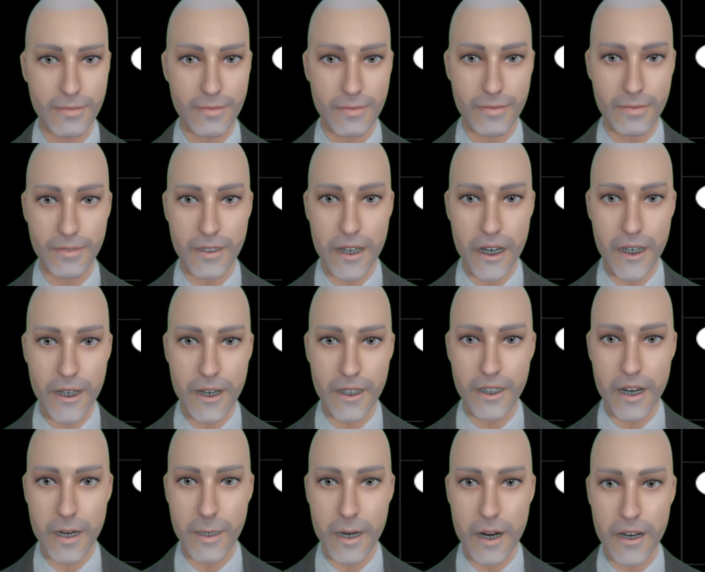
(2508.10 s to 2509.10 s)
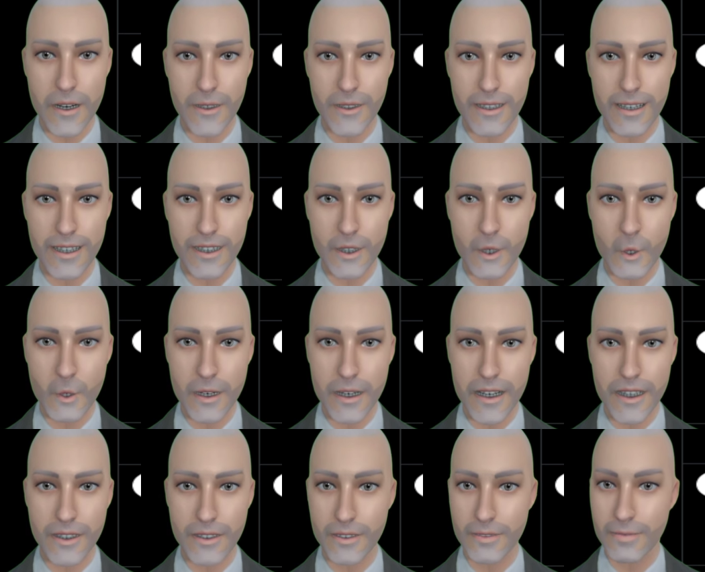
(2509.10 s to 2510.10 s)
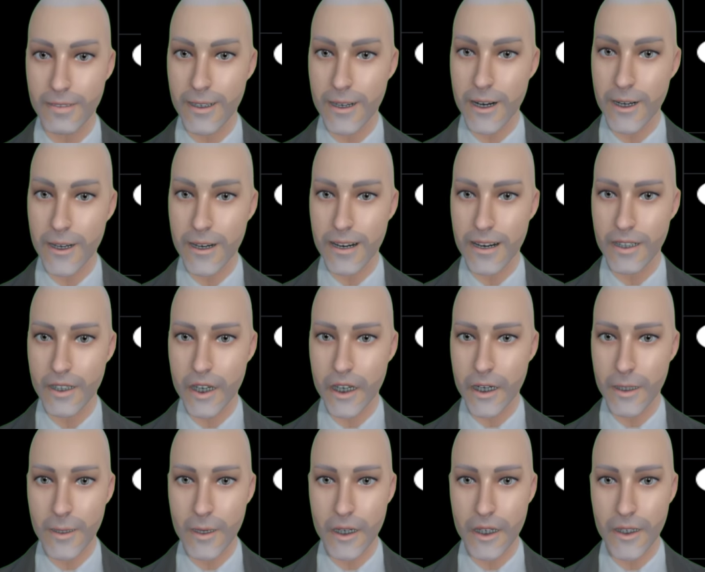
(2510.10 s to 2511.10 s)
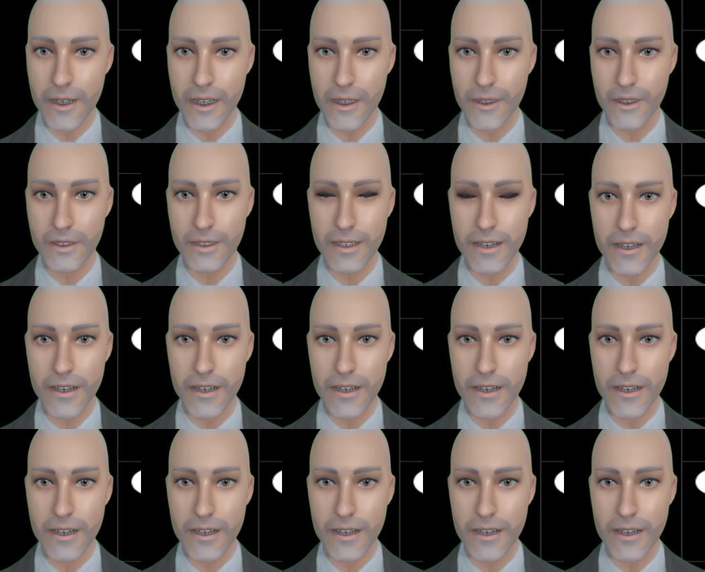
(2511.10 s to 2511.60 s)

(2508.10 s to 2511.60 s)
taking some time out of your day to, again, as I say it like a broken record,